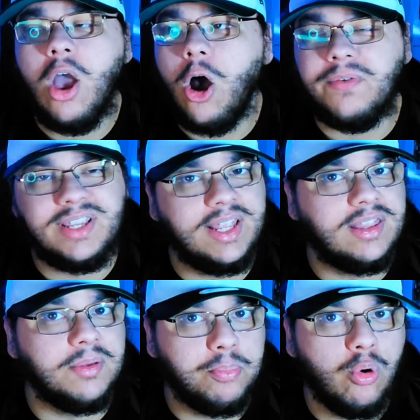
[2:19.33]
Obviously,
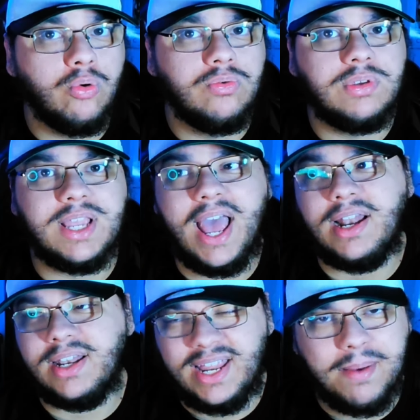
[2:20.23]
the Bulls
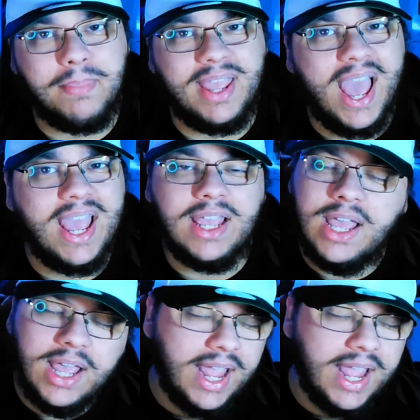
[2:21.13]
and the NBA,